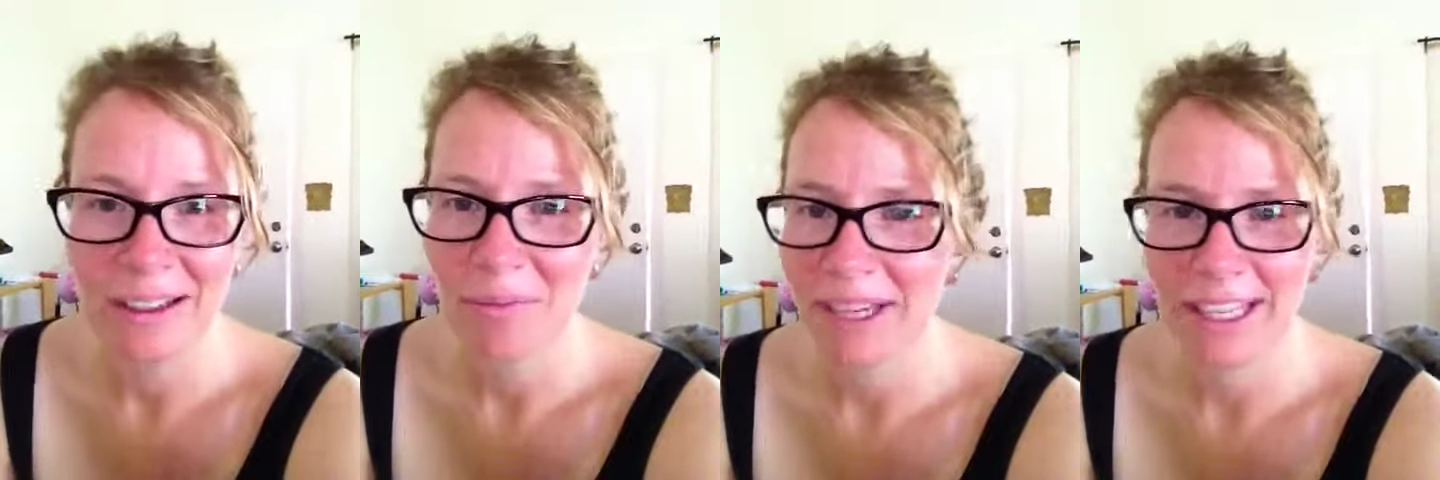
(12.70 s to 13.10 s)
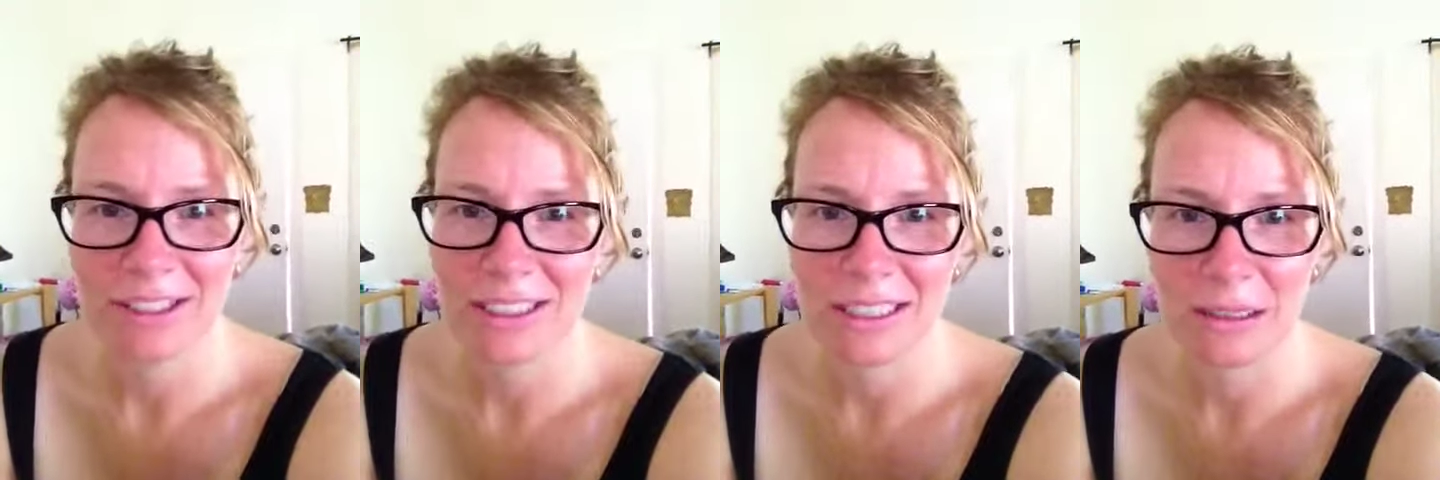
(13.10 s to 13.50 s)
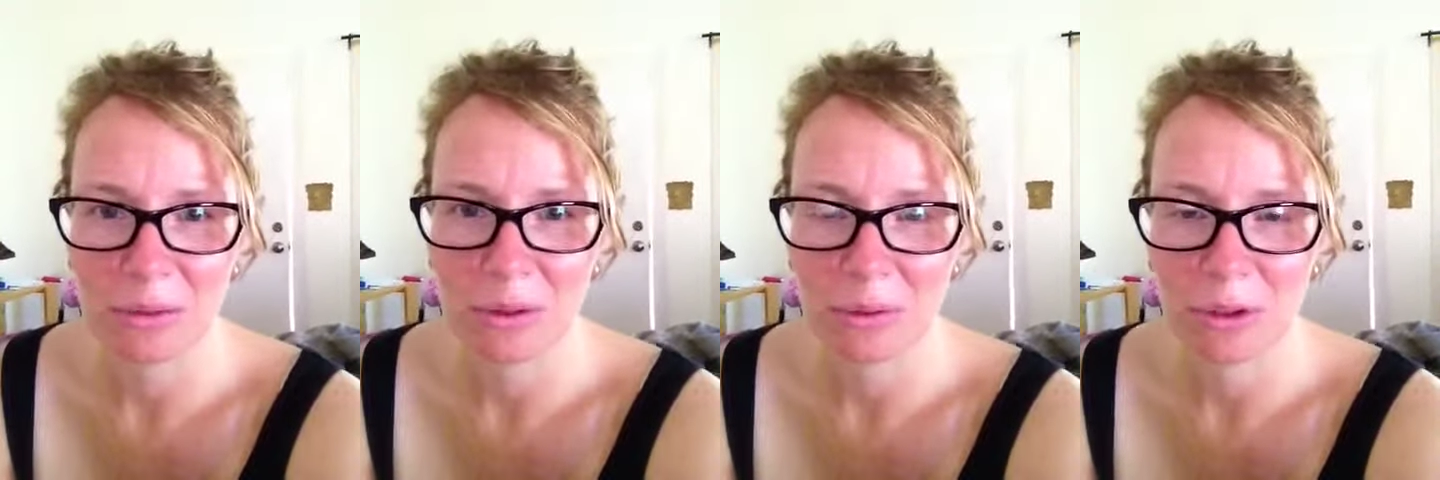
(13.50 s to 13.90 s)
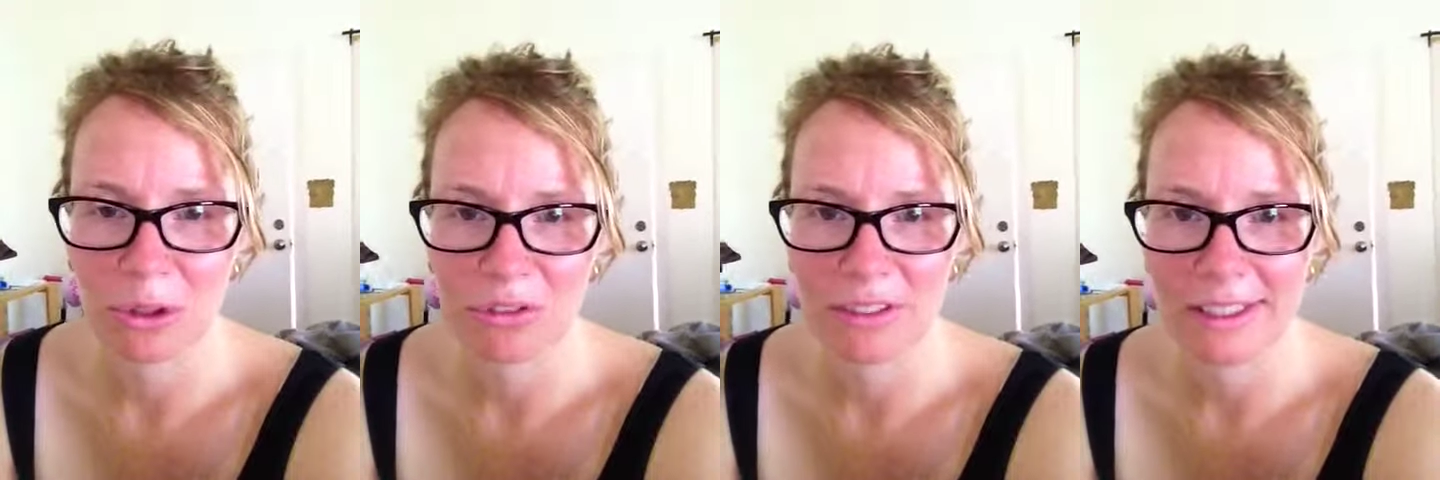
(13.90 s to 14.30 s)
my energy is through the
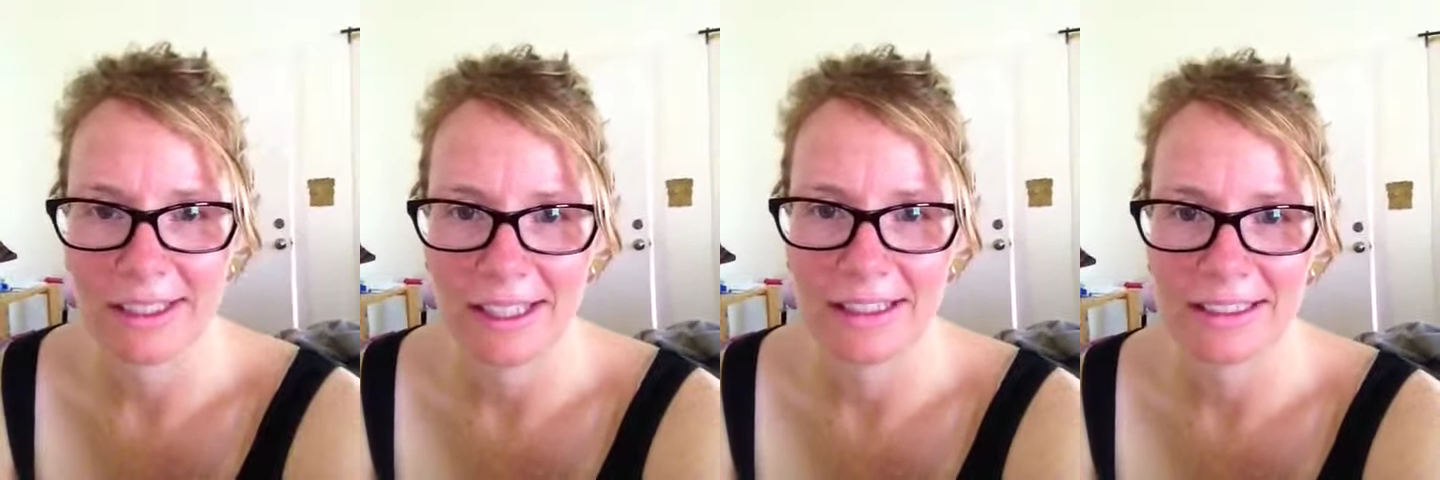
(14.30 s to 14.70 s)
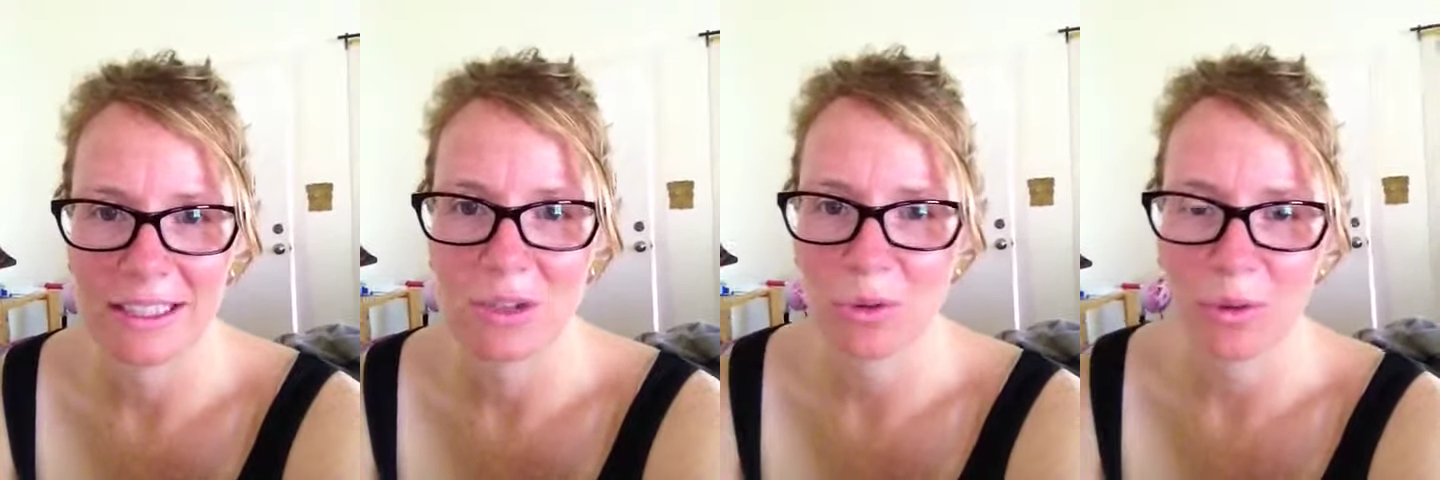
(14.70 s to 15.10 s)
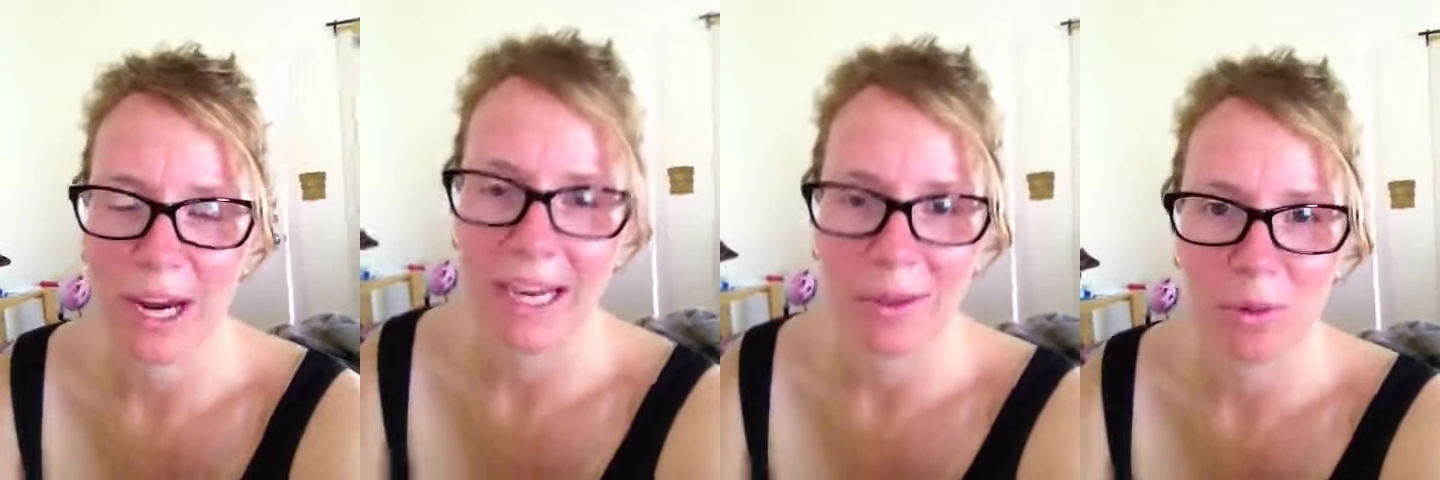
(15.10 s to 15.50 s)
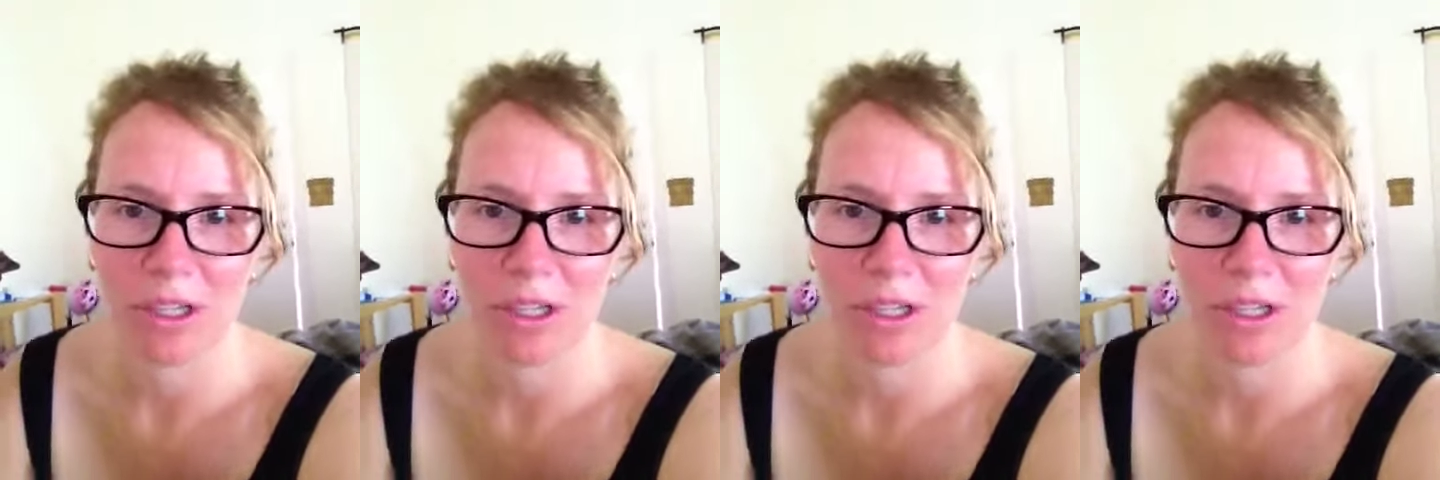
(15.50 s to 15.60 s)
roof, and this is great.